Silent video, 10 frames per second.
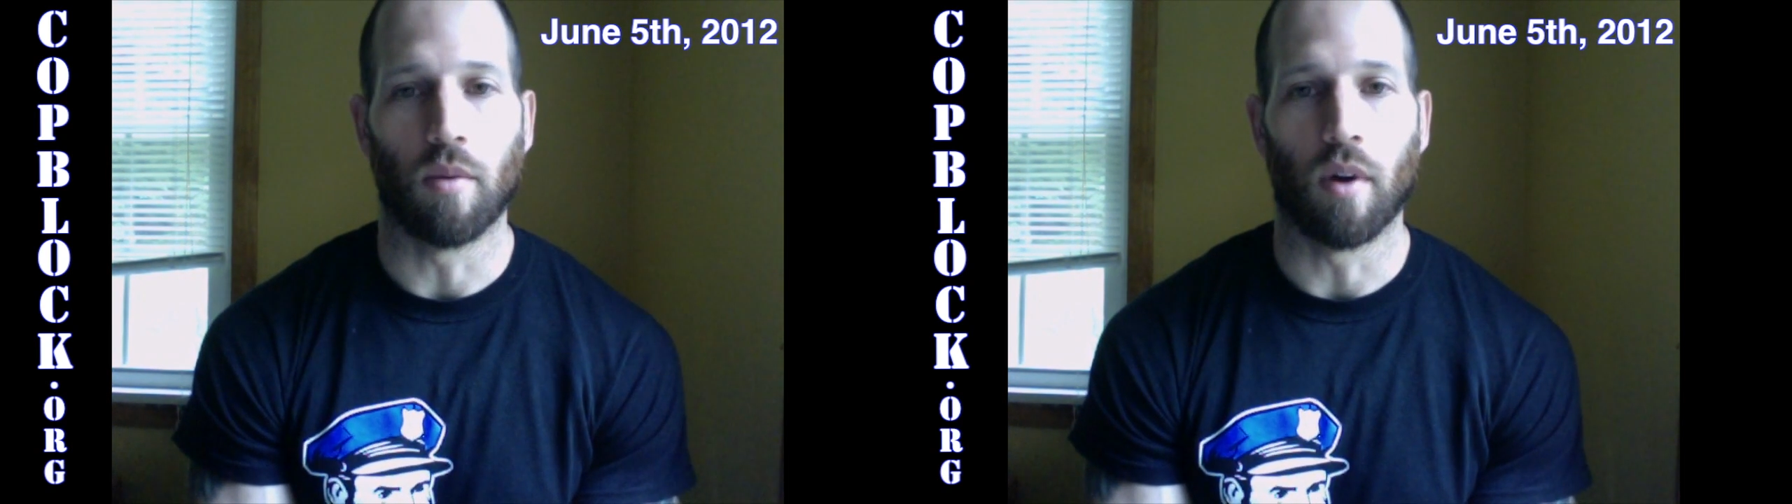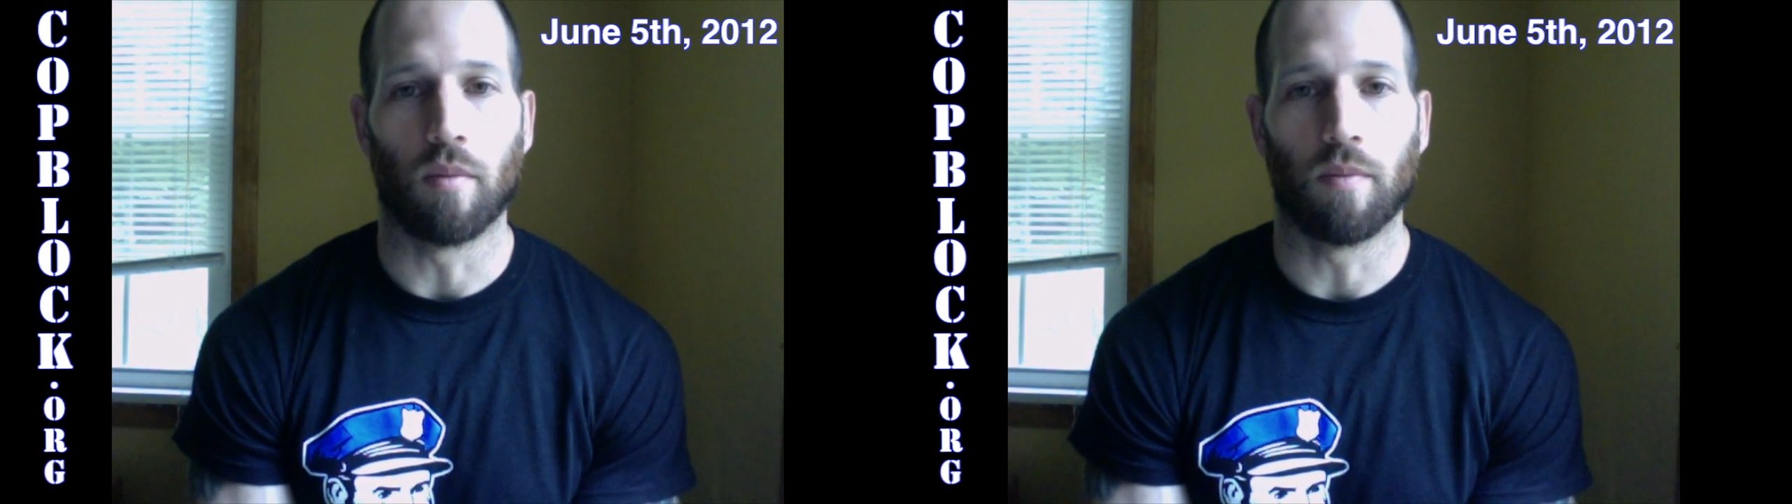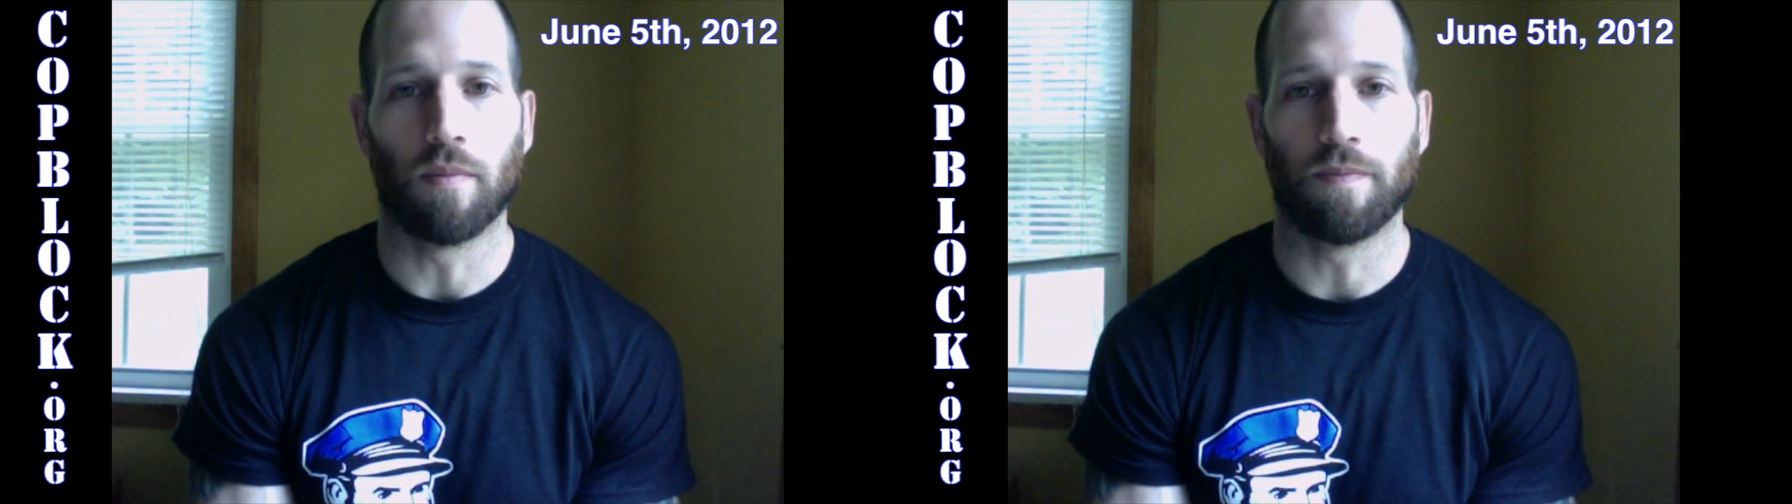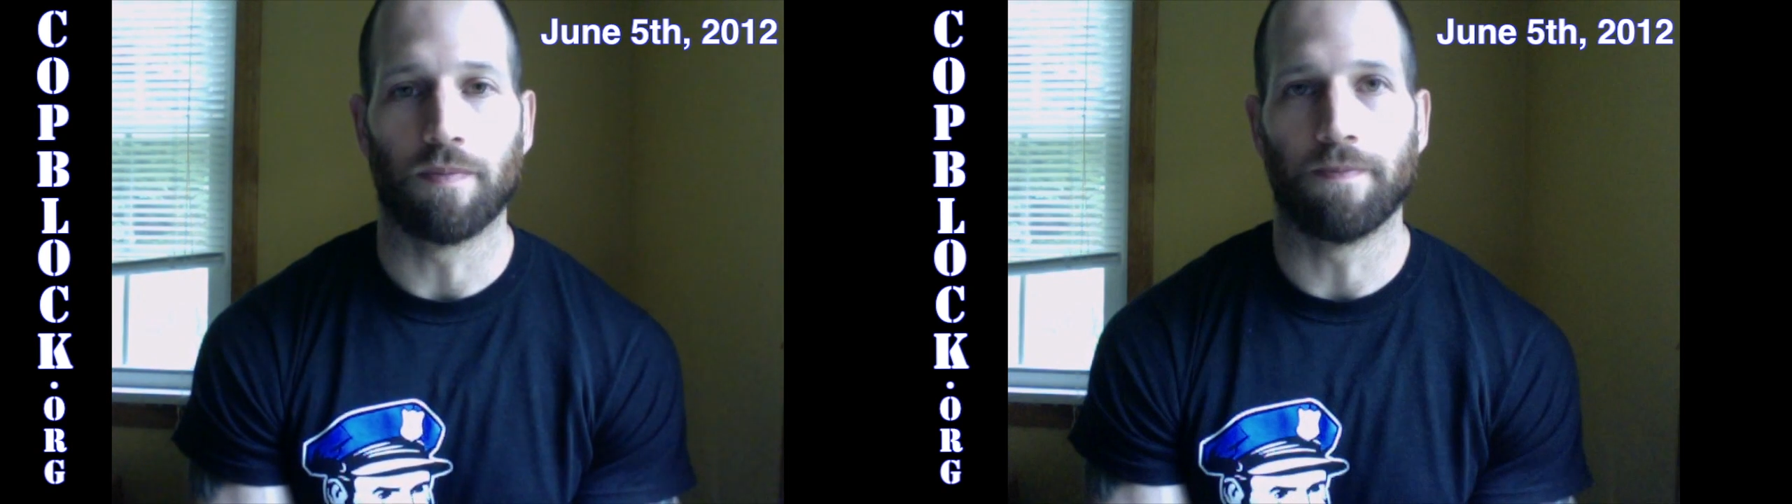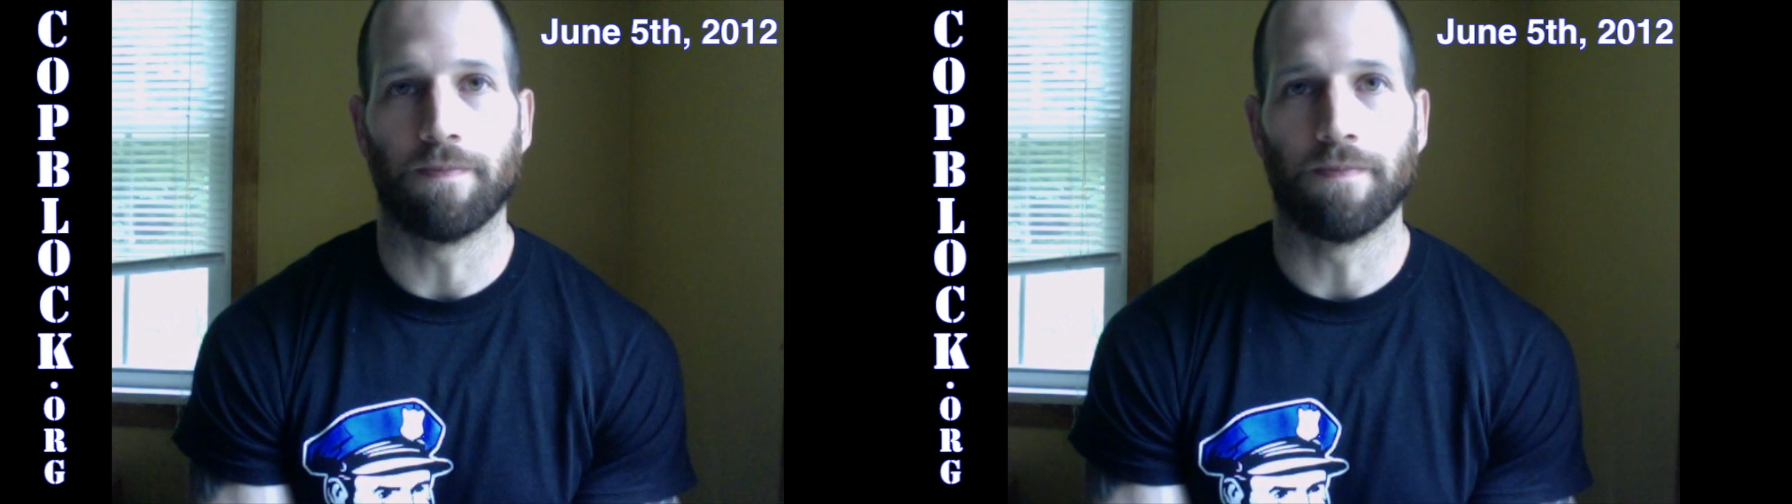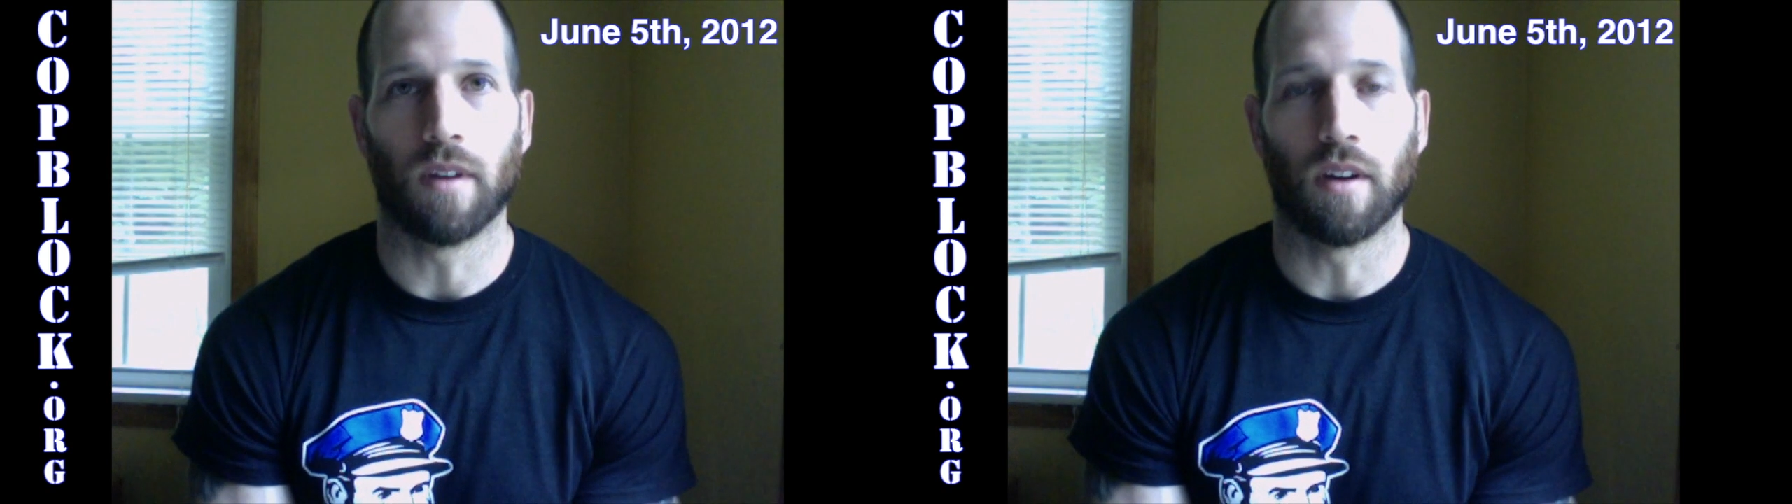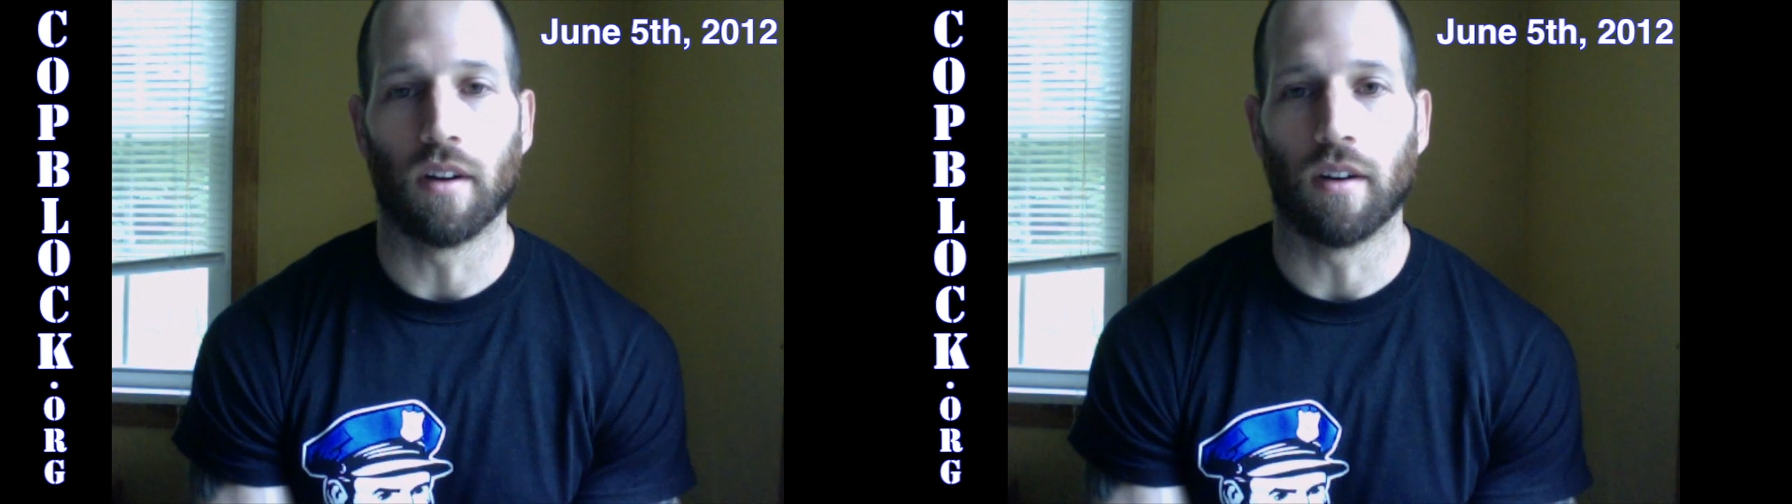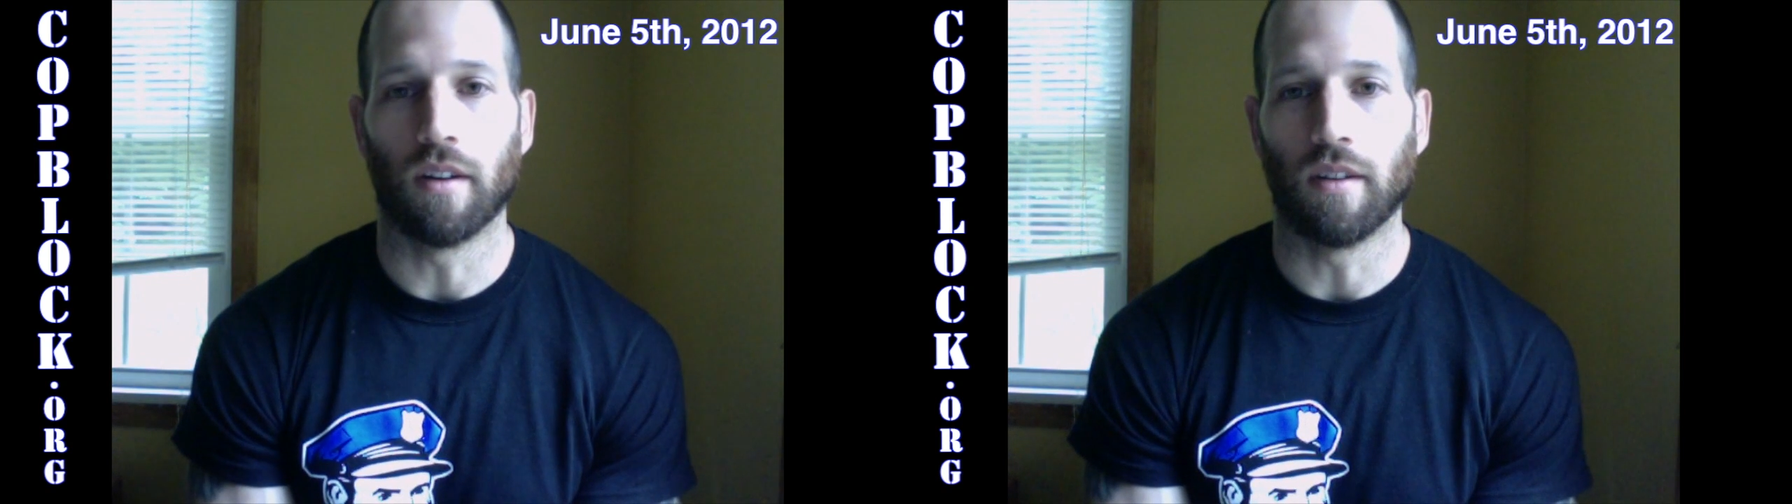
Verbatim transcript: about uh,